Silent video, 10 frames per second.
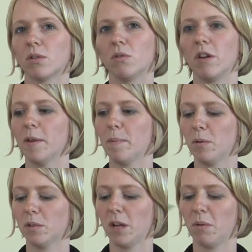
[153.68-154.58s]
school groups,
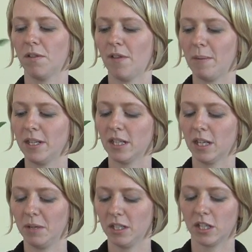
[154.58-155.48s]
but also with families and
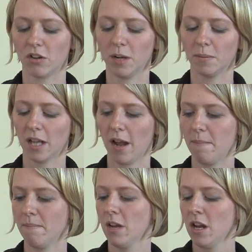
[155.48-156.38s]
community groups,
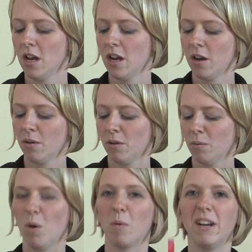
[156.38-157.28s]

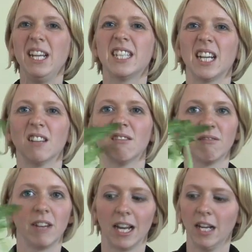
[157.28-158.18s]
what we're eating,
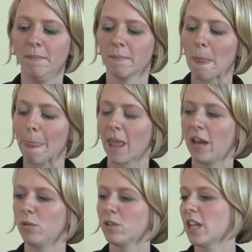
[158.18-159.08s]
really.
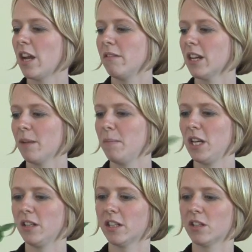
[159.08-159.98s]
And also it can be
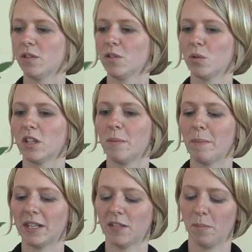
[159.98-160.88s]
used to sort of talk to them
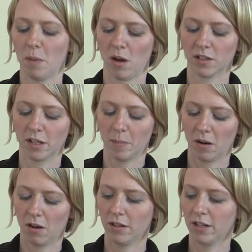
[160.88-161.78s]
about different parts of the
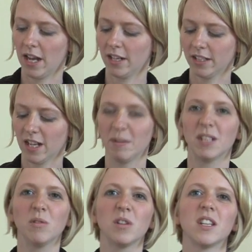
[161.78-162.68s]
plant, and
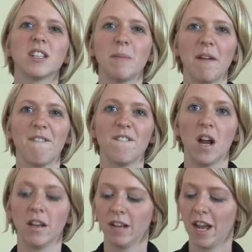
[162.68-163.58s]
it's also just a bit of
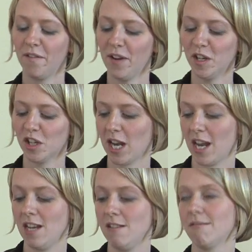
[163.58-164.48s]
fun. And
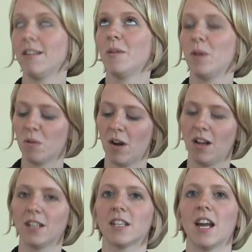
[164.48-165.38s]
eventually, we'd quite
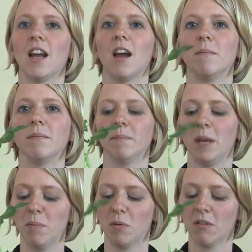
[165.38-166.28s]
like to get
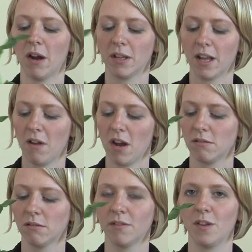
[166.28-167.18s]
people growing their
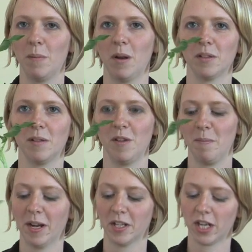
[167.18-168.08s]
own food plants in
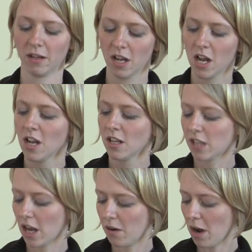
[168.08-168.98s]
food packaging. So